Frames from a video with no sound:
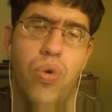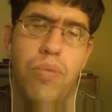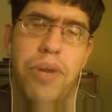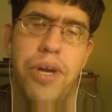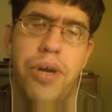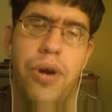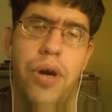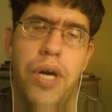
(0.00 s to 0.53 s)

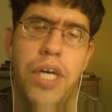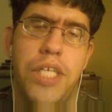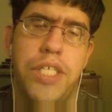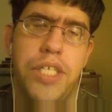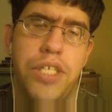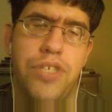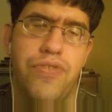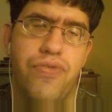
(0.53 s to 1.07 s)
because
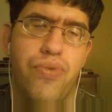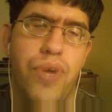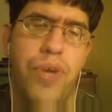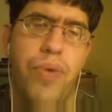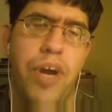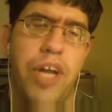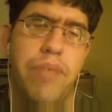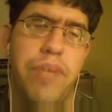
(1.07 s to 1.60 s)
it's a free
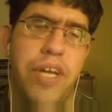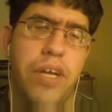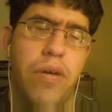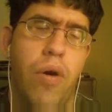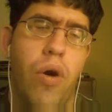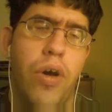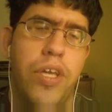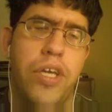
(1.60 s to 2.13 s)
way to make
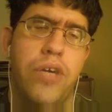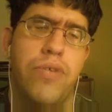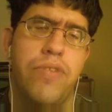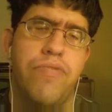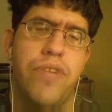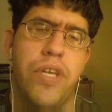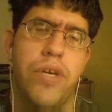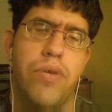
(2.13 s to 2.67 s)
audio and
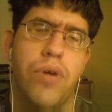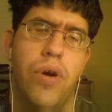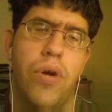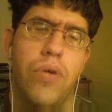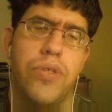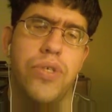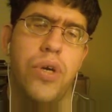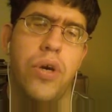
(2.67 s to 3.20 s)
video
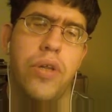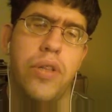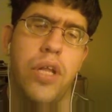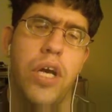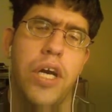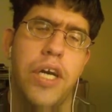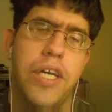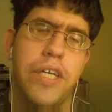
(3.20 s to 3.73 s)
calls
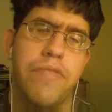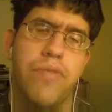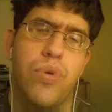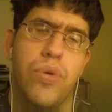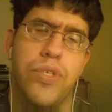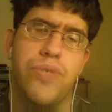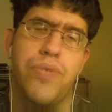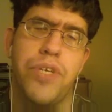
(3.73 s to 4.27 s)
online. Of
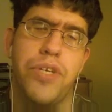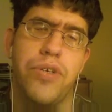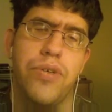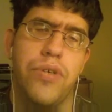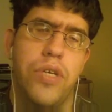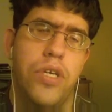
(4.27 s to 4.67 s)
course, when you're